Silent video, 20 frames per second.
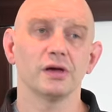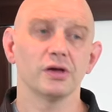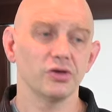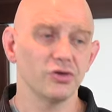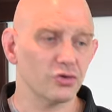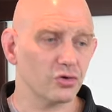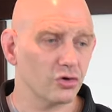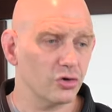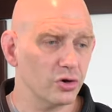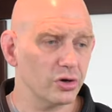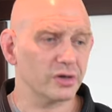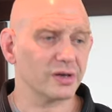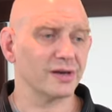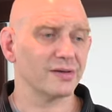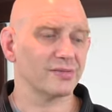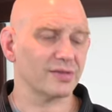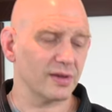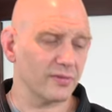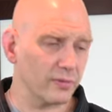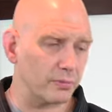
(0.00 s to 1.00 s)
You could
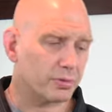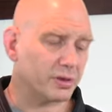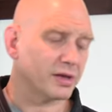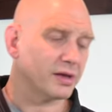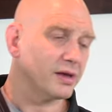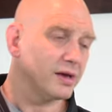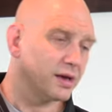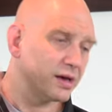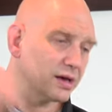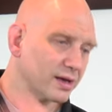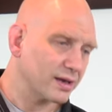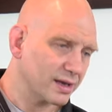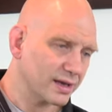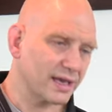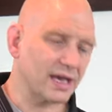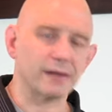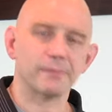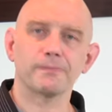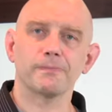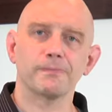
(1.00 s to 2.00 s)
conceivably
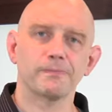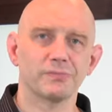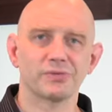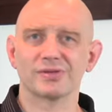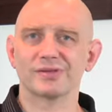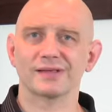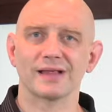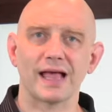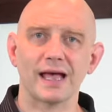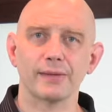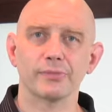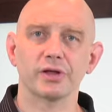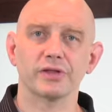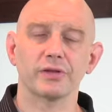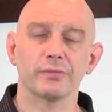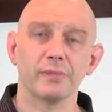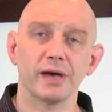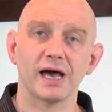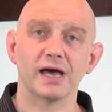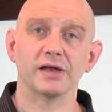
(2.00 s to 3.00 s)
get slammed on the
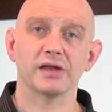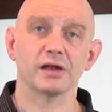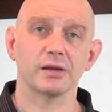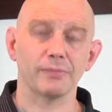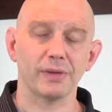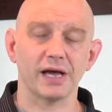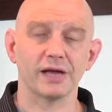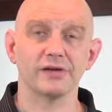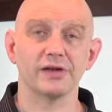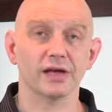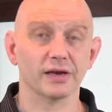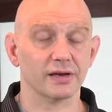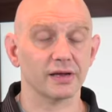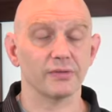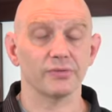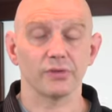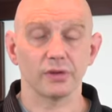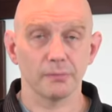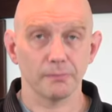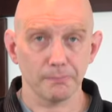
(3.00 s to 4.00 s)
mat in a bad takedown.